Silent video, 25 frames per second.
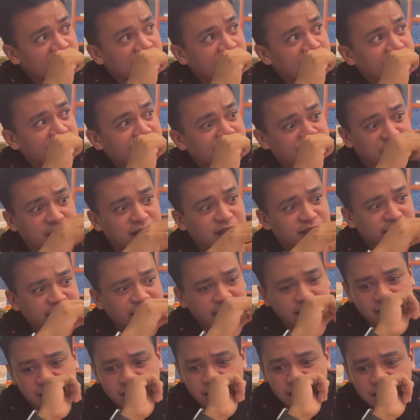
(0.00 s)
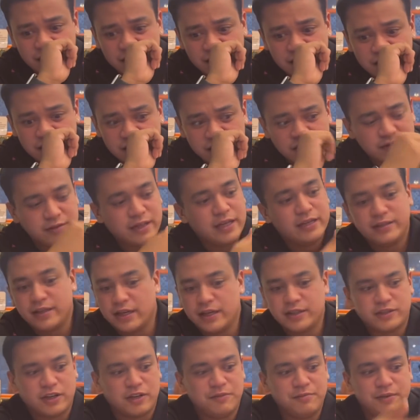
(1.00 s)
Hindi. Sige,
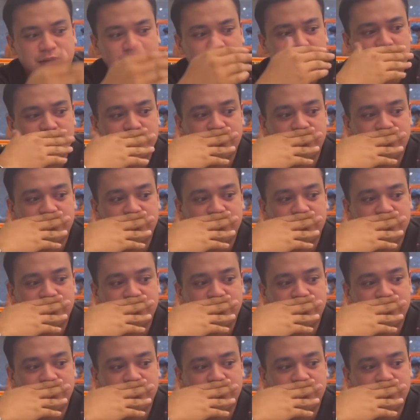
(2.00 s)
serve mo lang.